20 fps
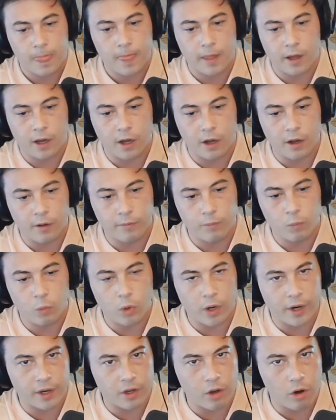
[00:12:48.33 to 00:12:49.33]
uh,
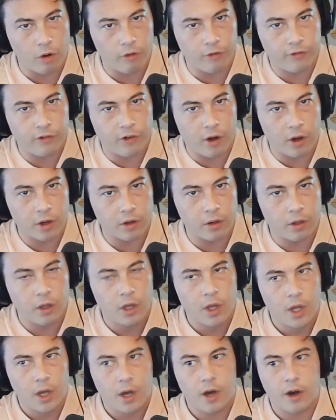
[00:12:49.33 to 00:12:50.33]
what I call fog,
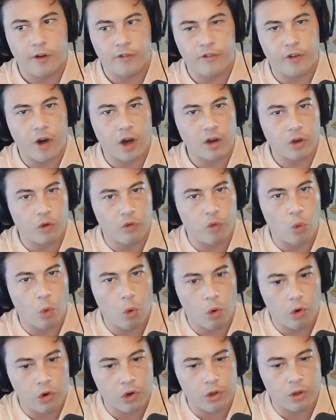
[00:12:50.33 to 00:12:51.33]
uh, fog of
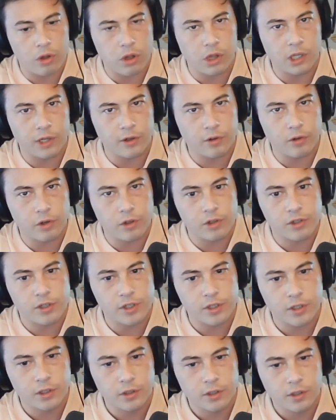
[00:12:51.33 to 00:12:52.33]
war
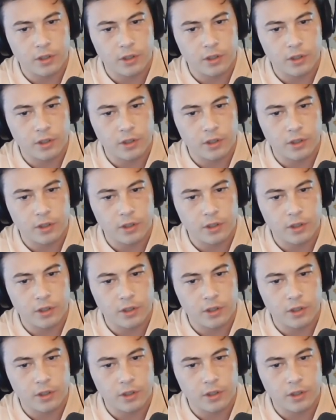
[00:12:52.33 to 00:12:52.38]
clearers,